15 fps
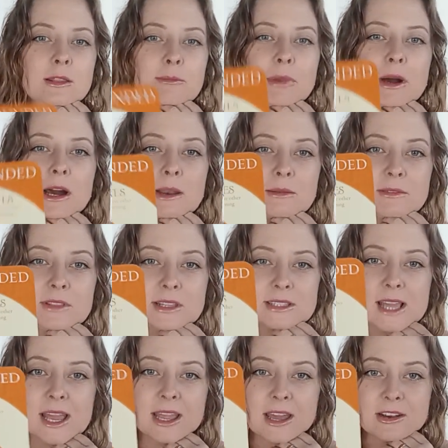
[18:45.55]
The bottom of the
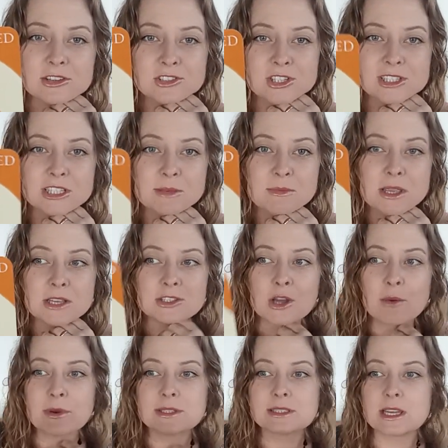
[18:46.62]
deck energy to me is
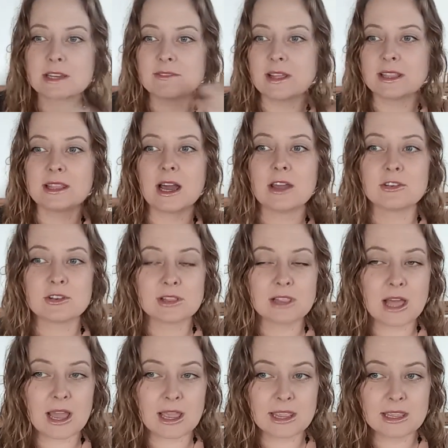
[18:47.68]
always kind of like the
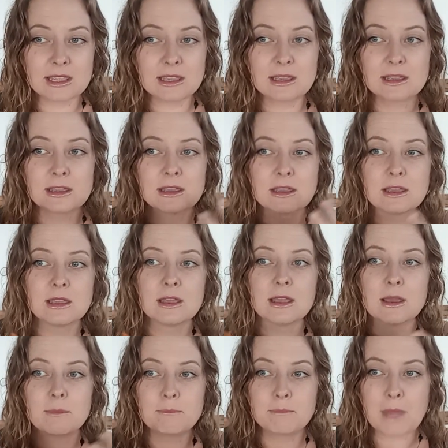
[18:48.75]
underlying
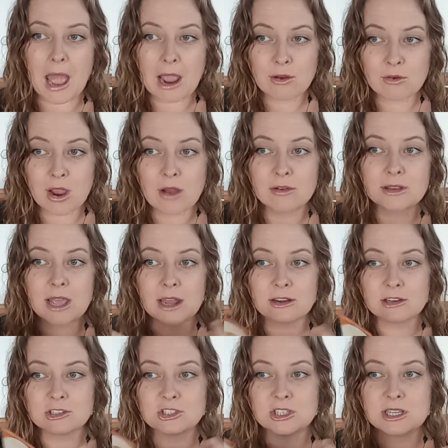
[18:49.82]
background
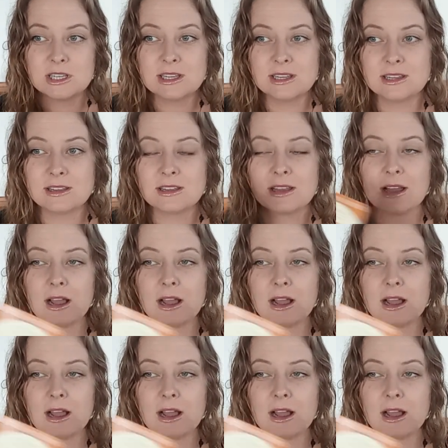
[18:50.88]
energy.